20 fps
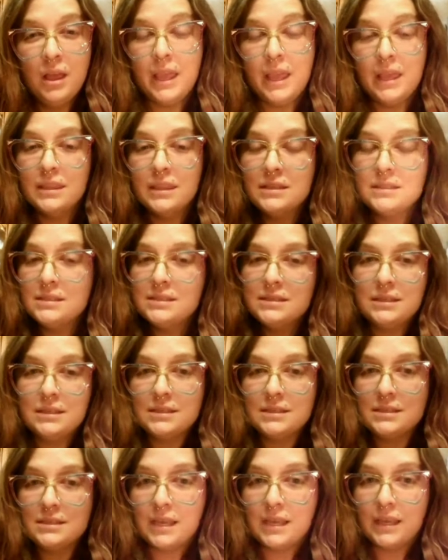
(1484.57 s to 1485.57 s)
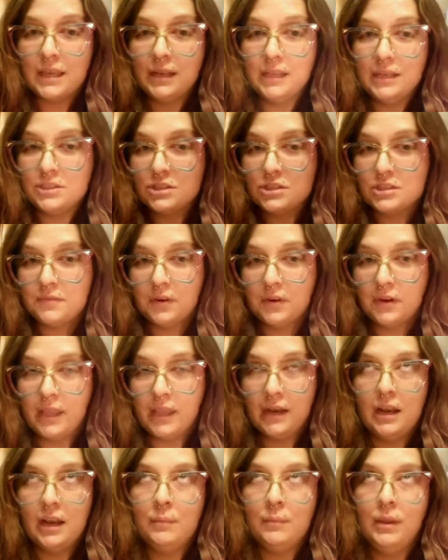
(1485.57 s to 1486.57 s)
And this isn't a set it and just
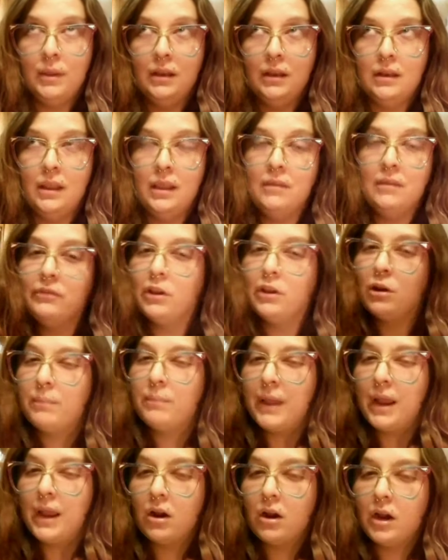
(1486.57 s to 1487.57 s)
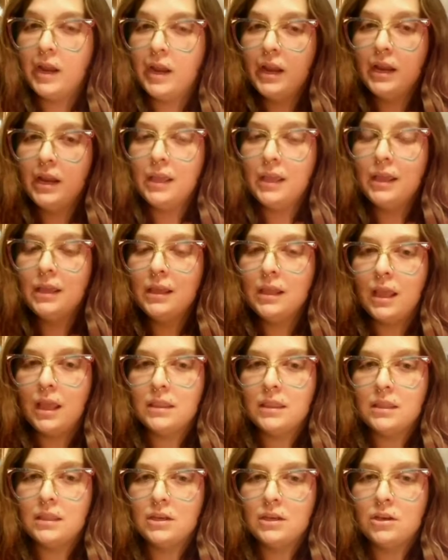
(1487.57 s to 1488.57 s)
forget it. I mean, if you're burying it
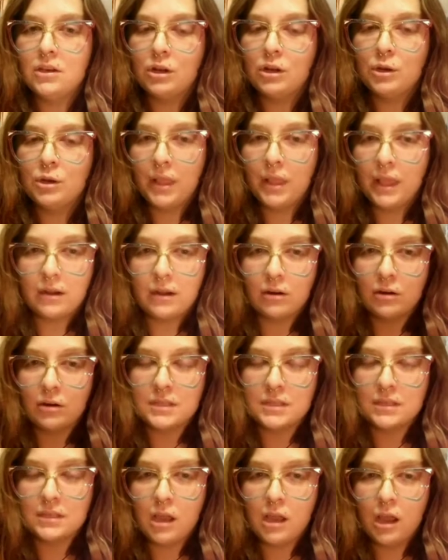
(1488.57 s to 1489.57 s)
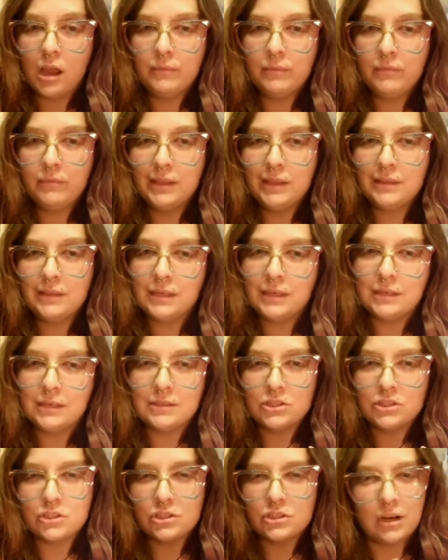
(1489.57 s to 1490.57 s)
and then you're going to plant herbs on top of it,
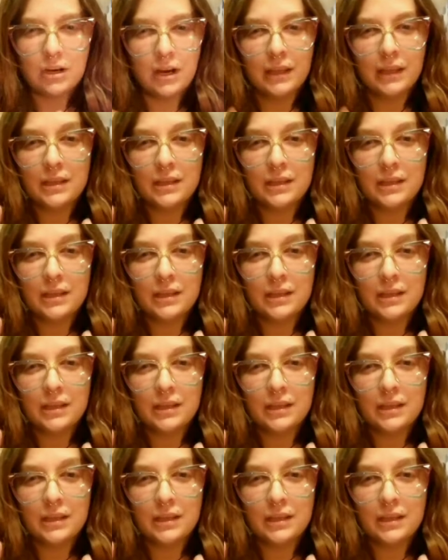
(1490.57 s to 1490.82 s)
then sure, I